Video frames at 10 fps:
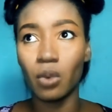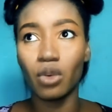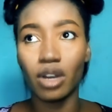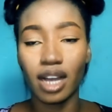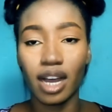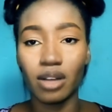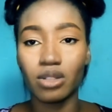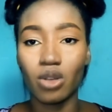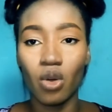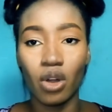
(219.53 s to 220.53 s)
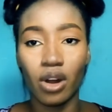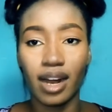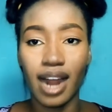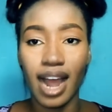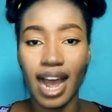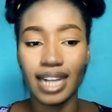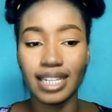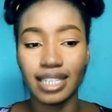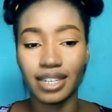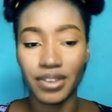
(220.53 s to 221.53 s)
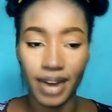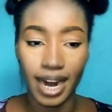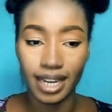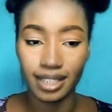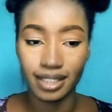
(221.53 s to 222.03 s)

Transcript: work out or I cry.